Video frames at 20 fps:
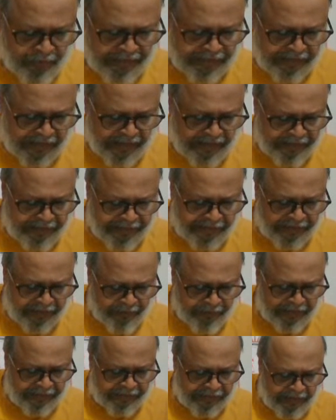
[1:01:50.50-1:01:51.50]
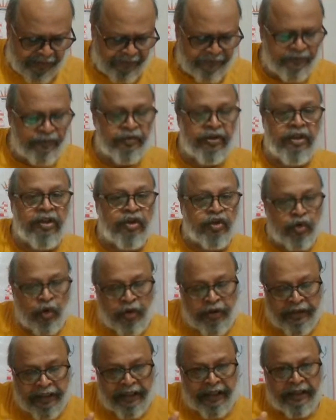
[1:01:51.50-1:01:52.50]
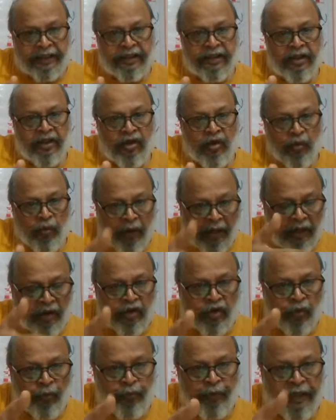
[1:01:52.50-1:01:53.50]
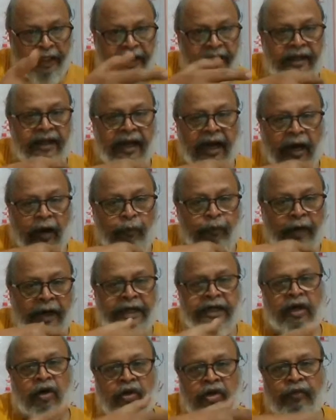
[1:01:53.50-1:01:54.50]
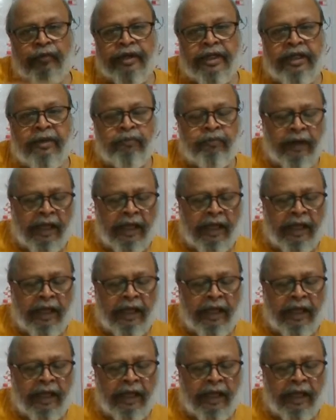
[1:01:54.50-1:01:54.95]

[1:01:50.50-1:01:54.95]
Mehta, Kiara Mehta. So here, white to play, find out a winning